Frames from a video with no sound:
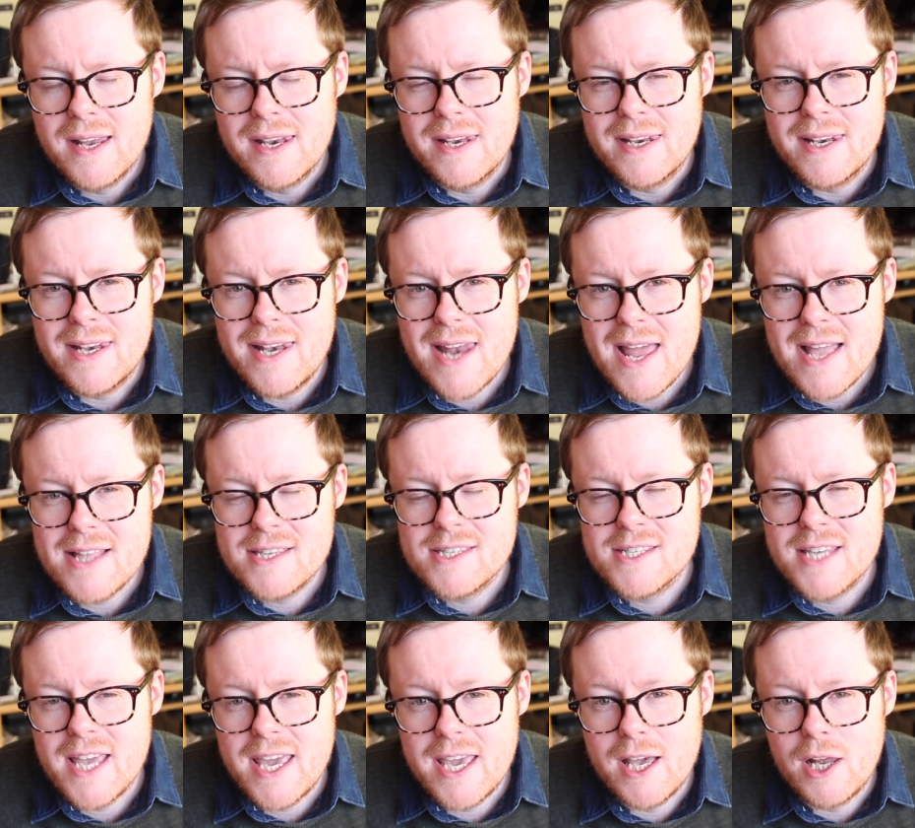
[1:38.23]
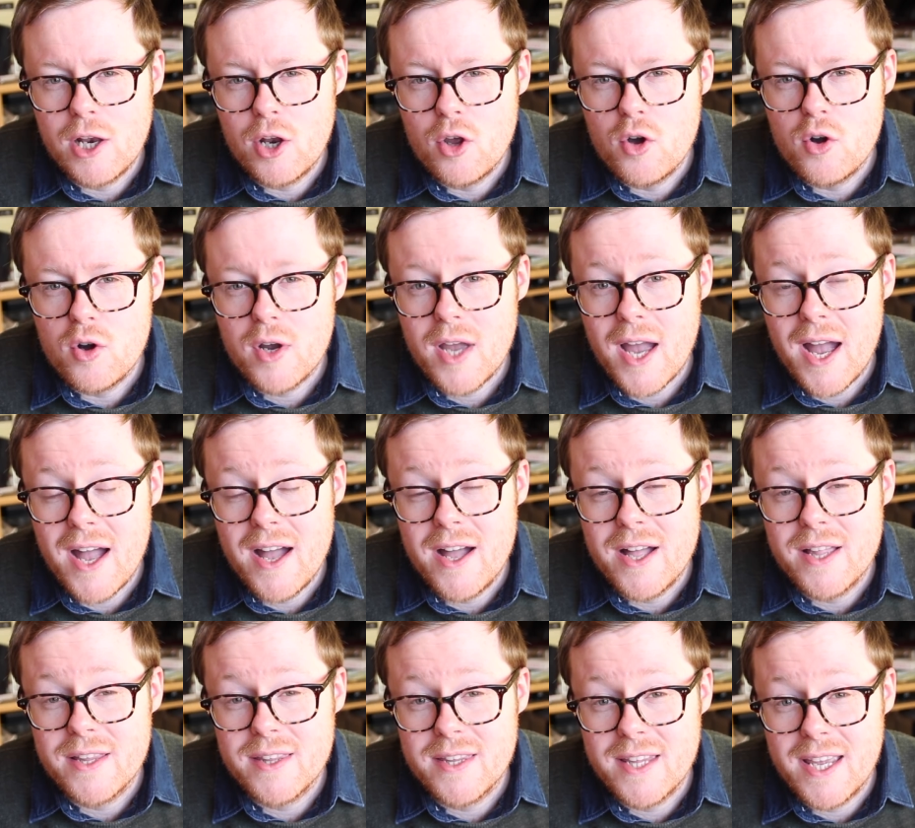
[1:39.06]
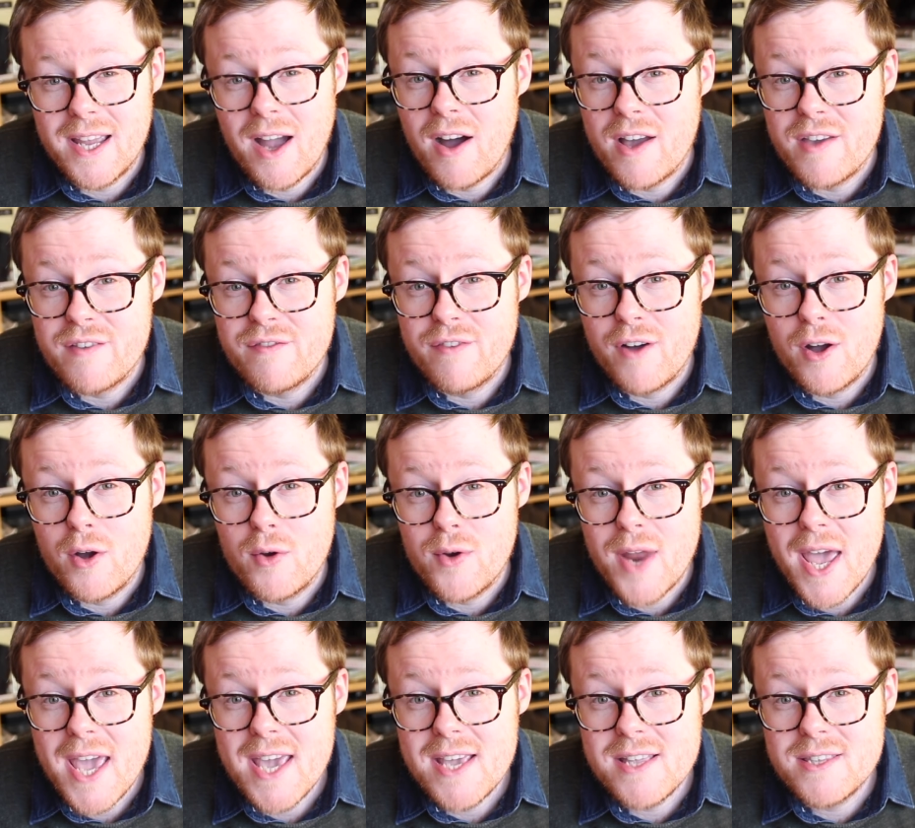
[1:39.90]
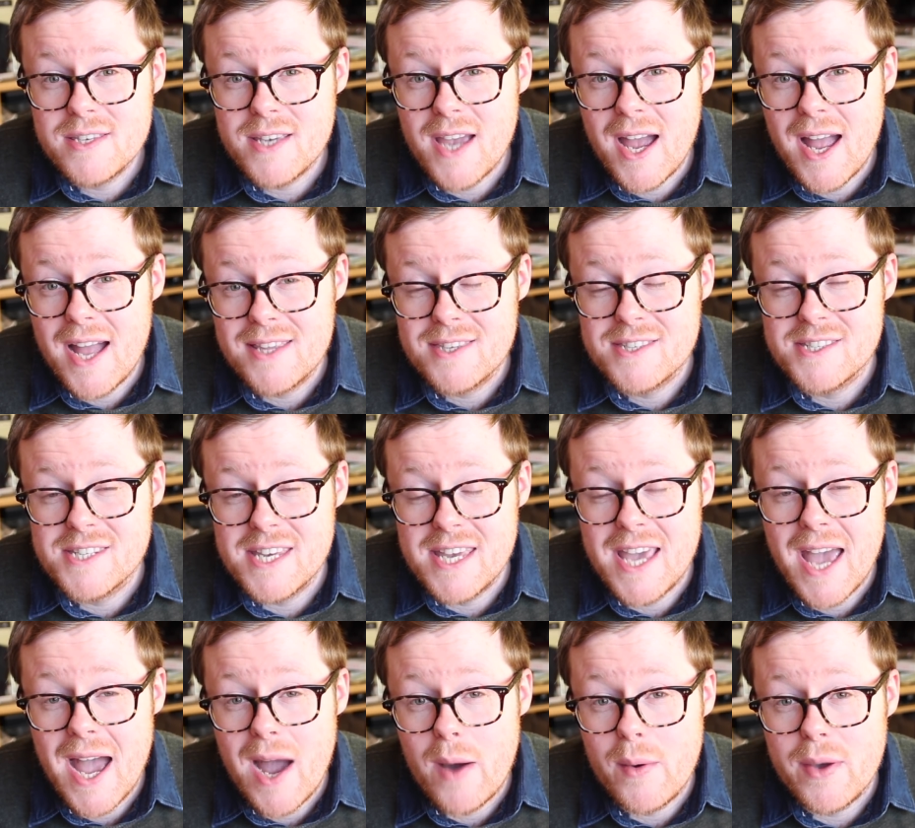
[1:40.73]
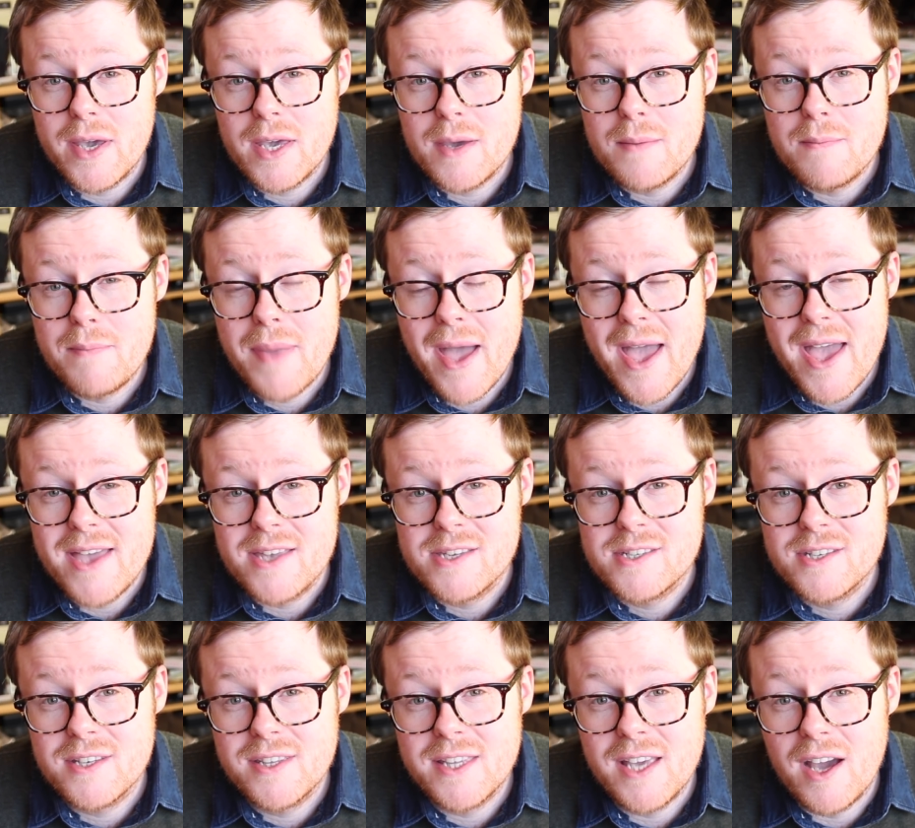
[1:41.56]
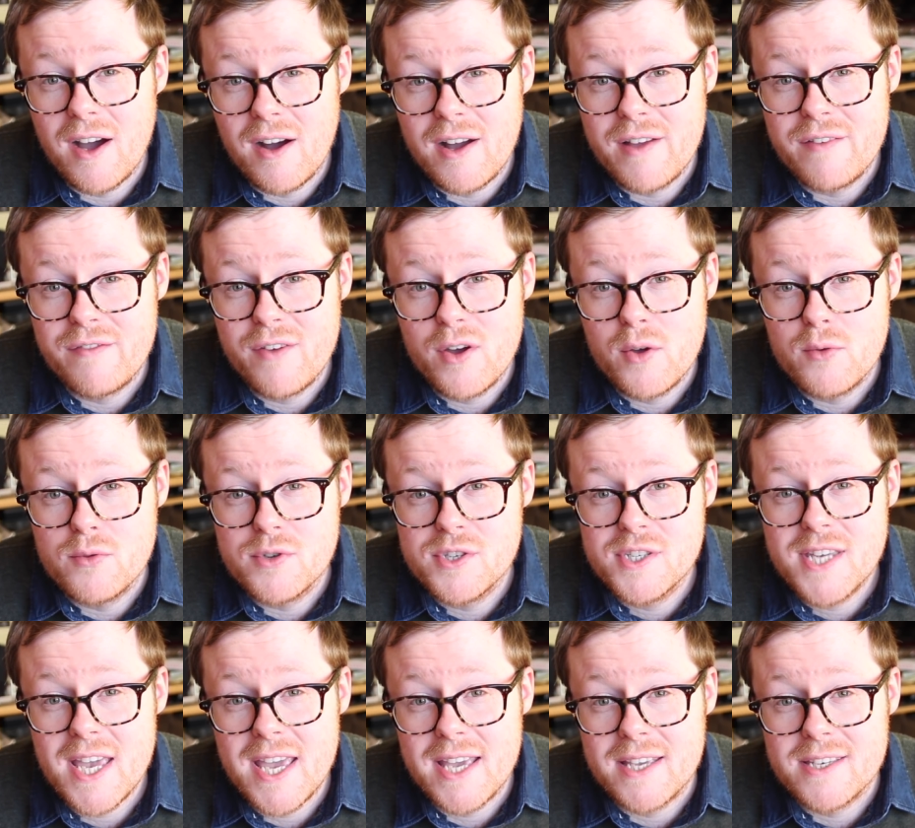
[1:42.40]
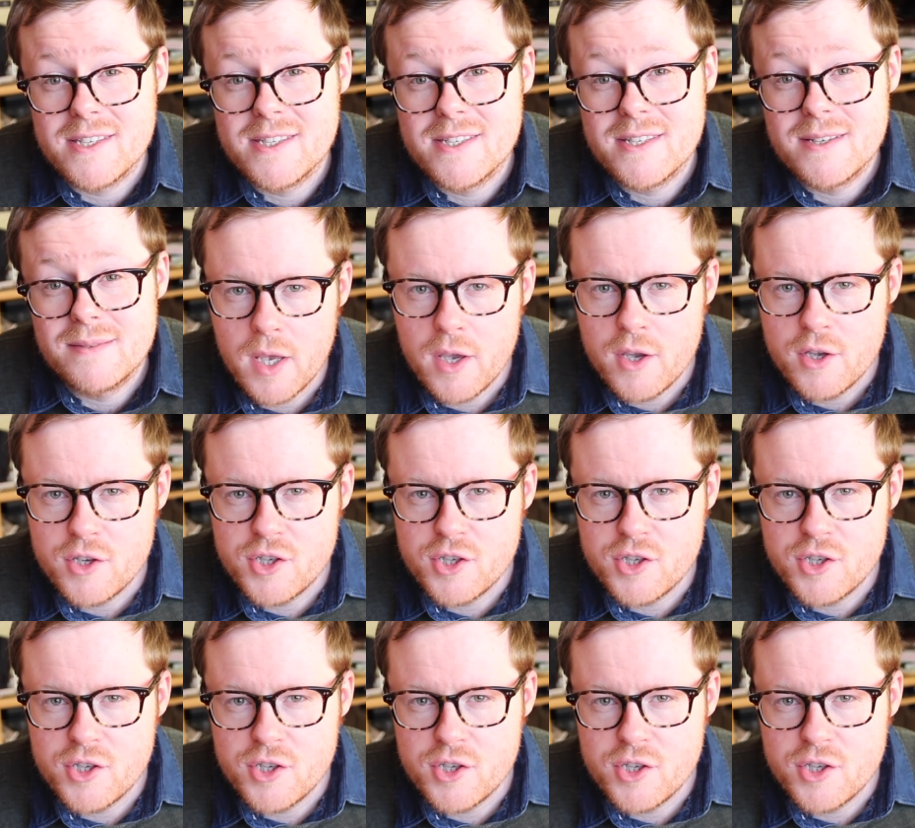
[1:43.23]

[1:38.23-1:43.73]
Let's take a look at the iPhone 8 and see how it compares to the iPhone 6.